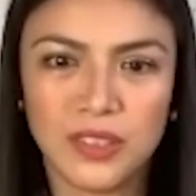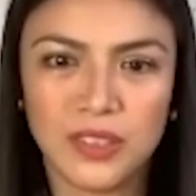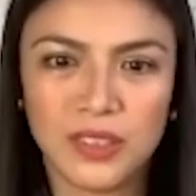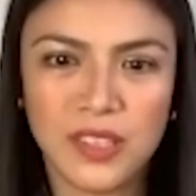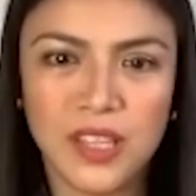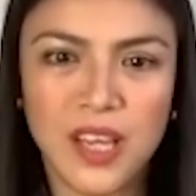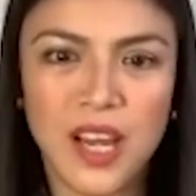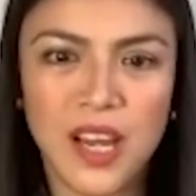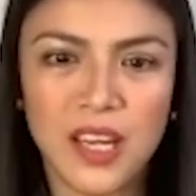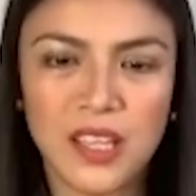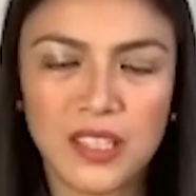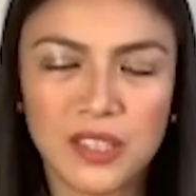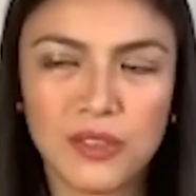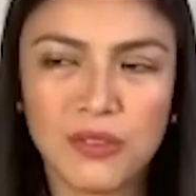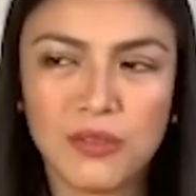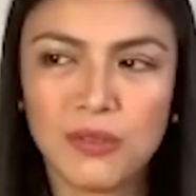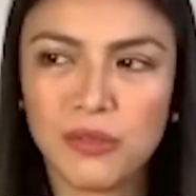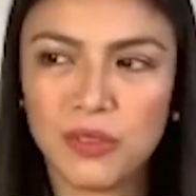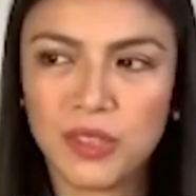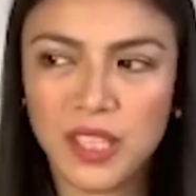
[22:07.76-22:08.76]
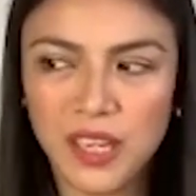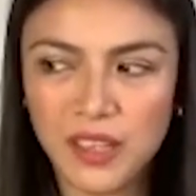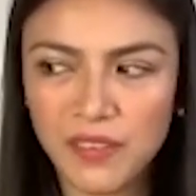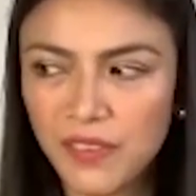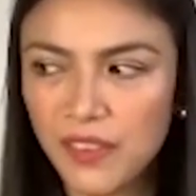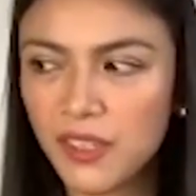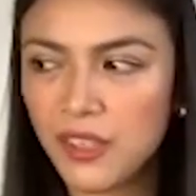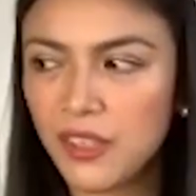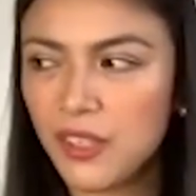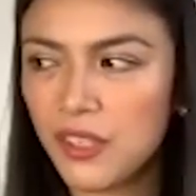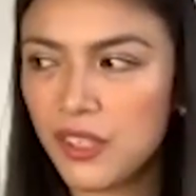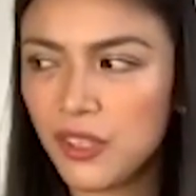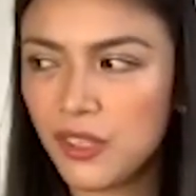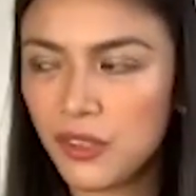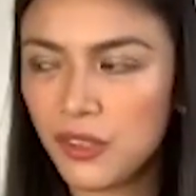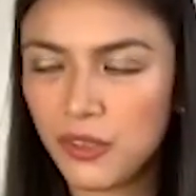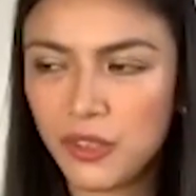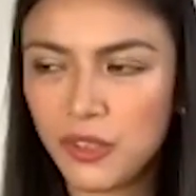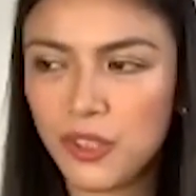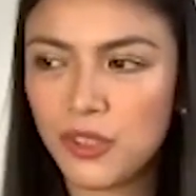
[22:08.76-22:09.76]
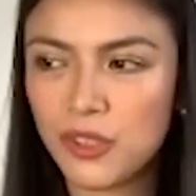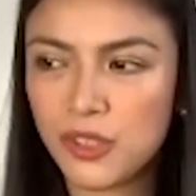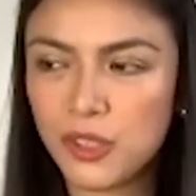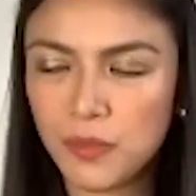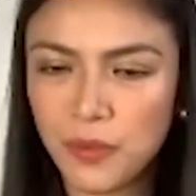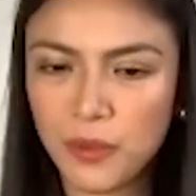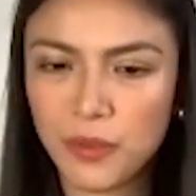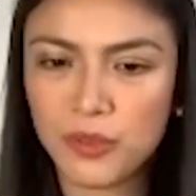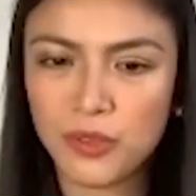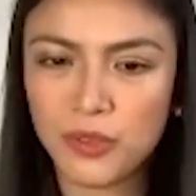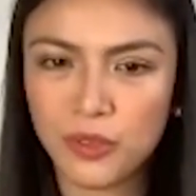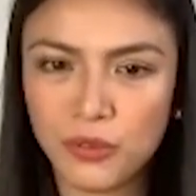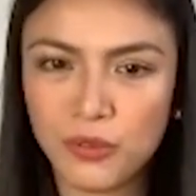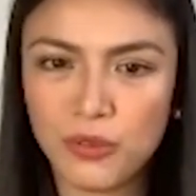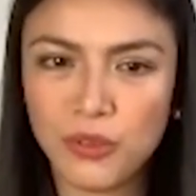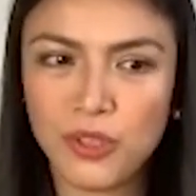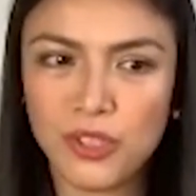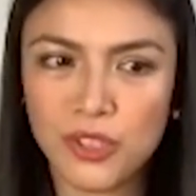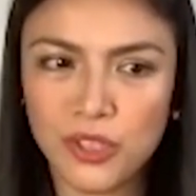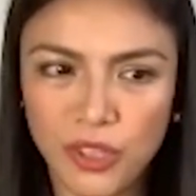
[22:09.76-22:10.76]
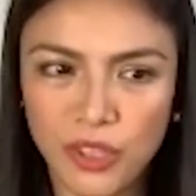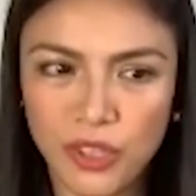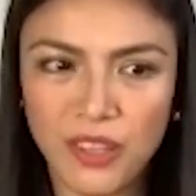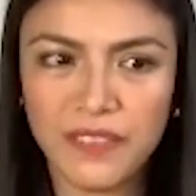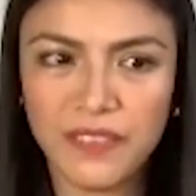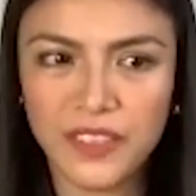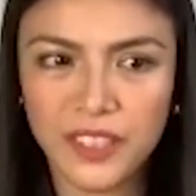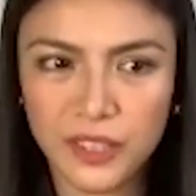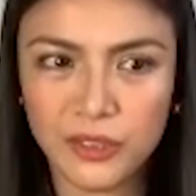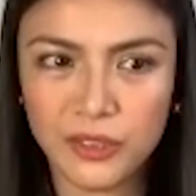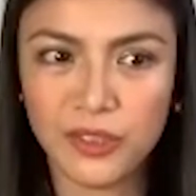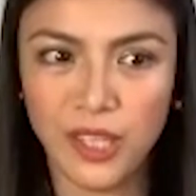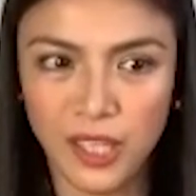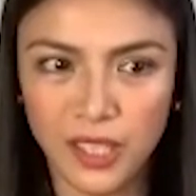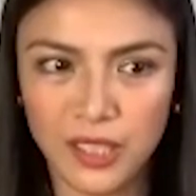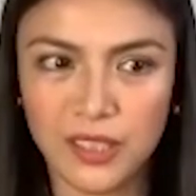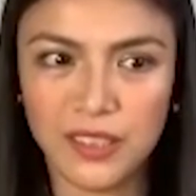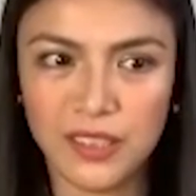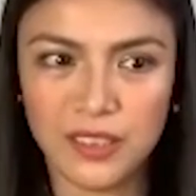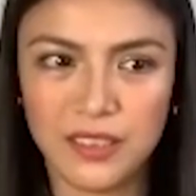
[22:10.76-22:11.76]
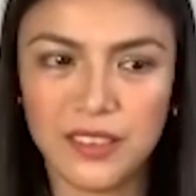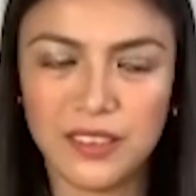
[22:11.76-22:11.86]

Yeah. So whatever you're supposed to do, you should offer it to God.